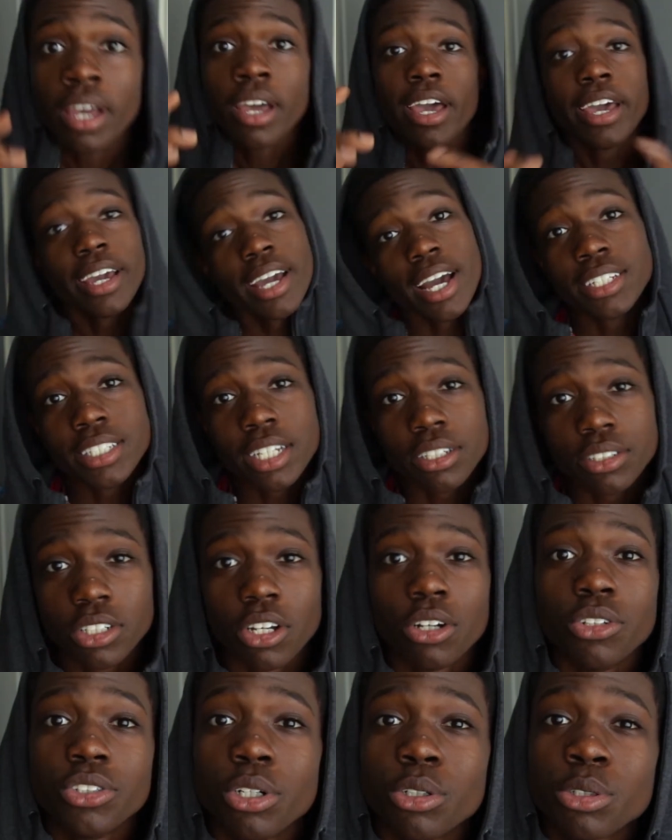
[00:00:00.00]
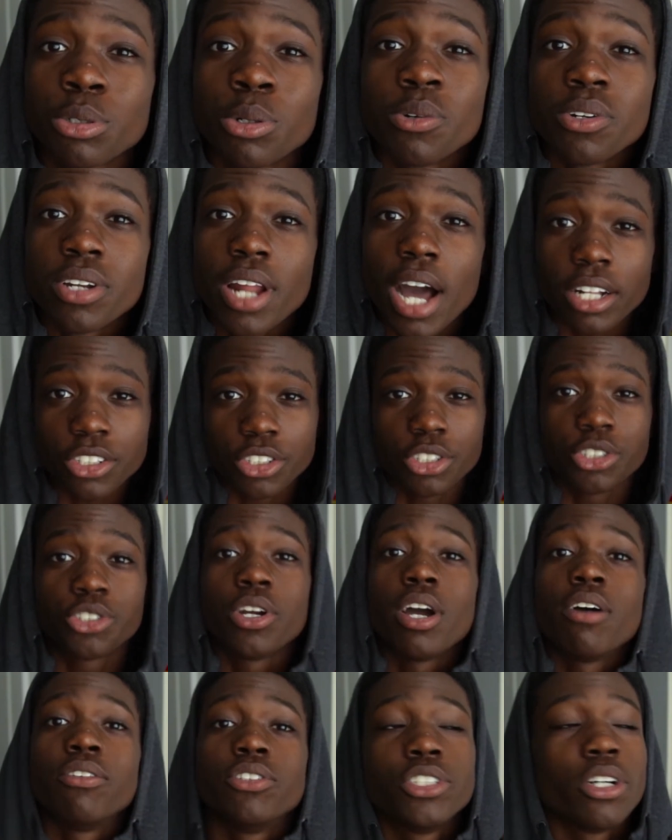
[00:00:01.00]
Hey guys, how's it going? Joe Show, not just
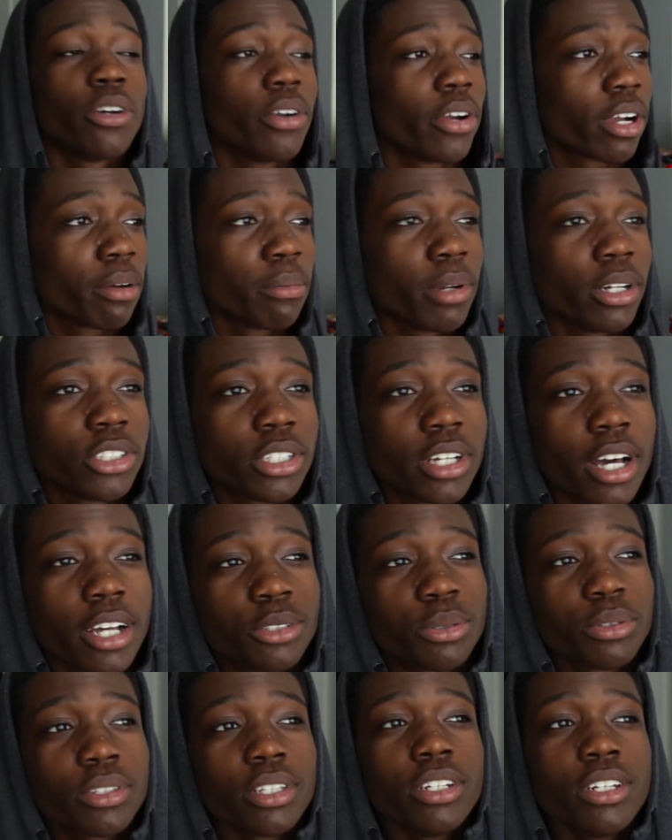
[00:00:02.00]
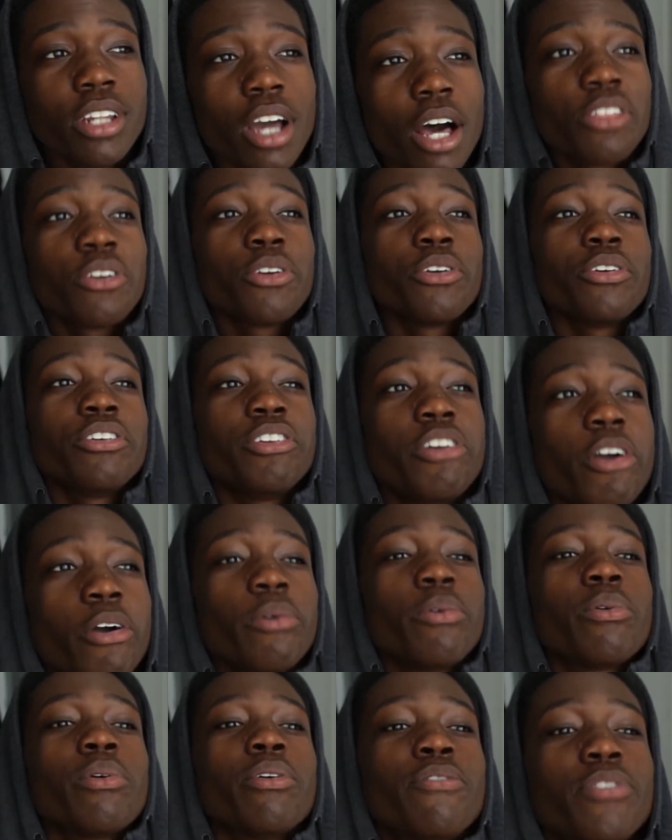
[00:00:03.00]
Travis Joe here, coming at you guys with another
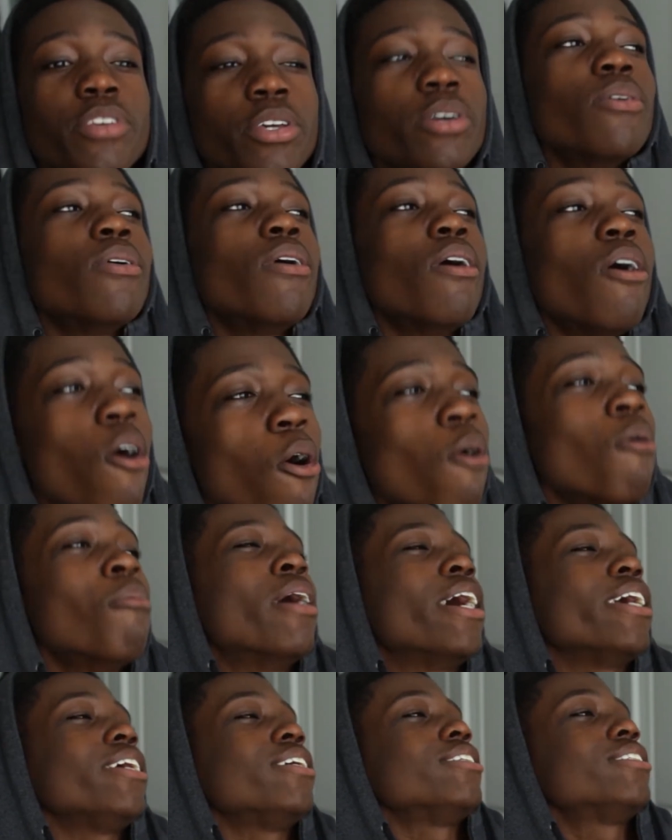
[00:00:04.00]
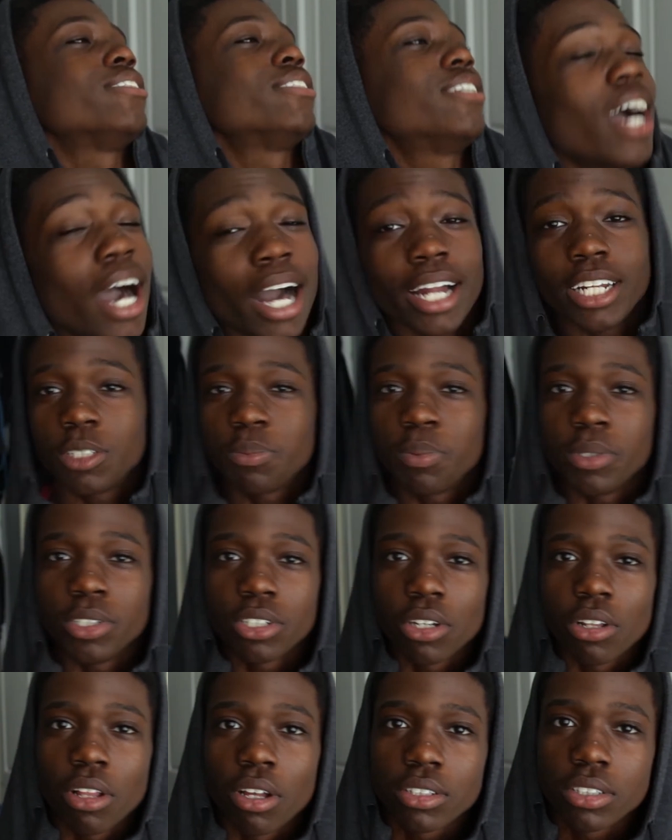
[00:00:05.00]
yo-yo review. Oh my god, it's been
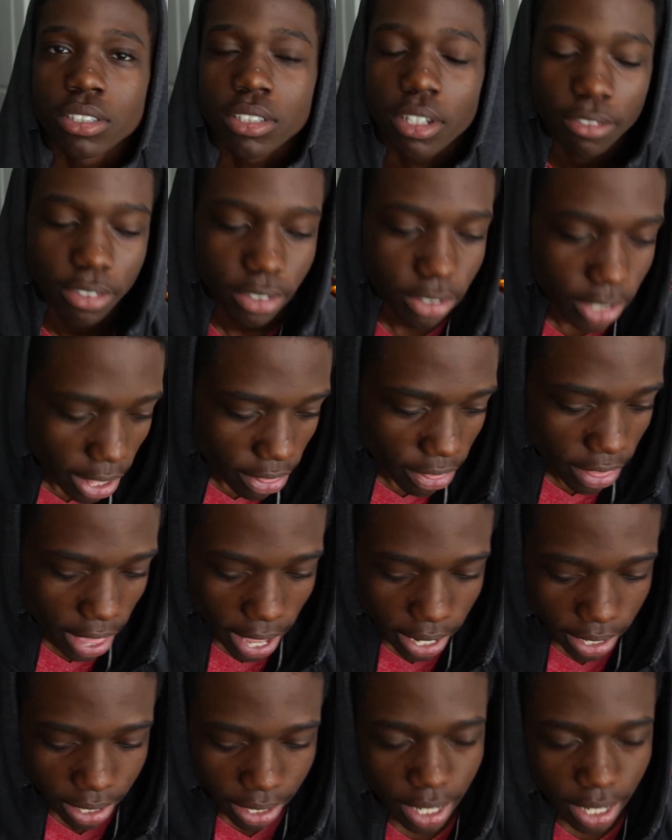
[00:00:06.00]
so long since I've said that.